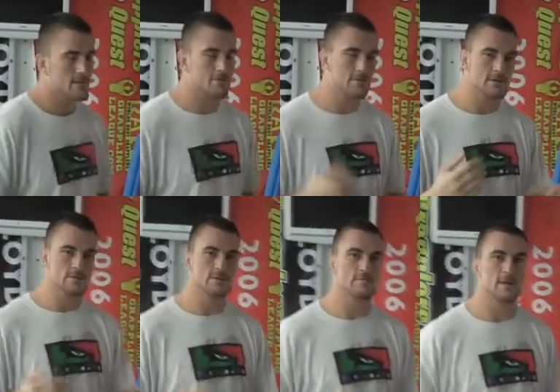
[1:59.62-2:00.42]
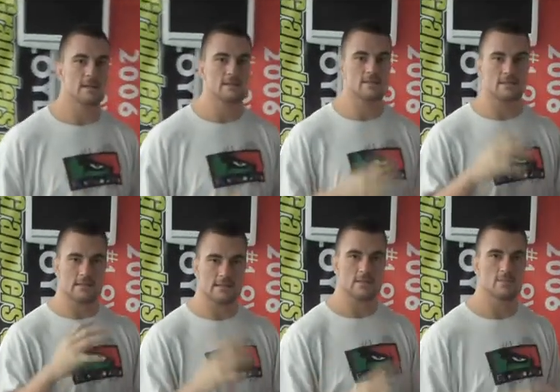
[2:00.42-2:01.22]
The trick is with this bag is
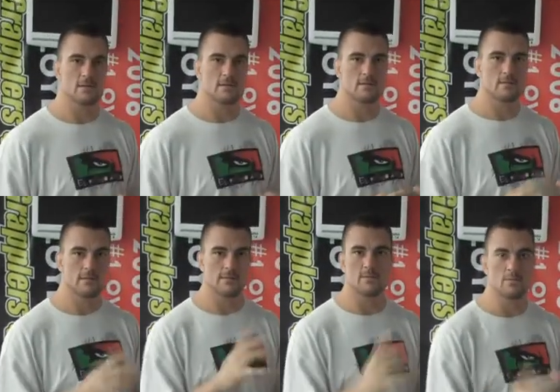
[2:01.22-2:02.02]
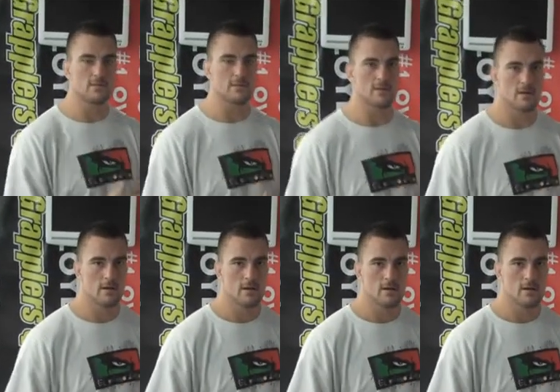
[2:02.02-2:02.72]
just keep it, keep it moving,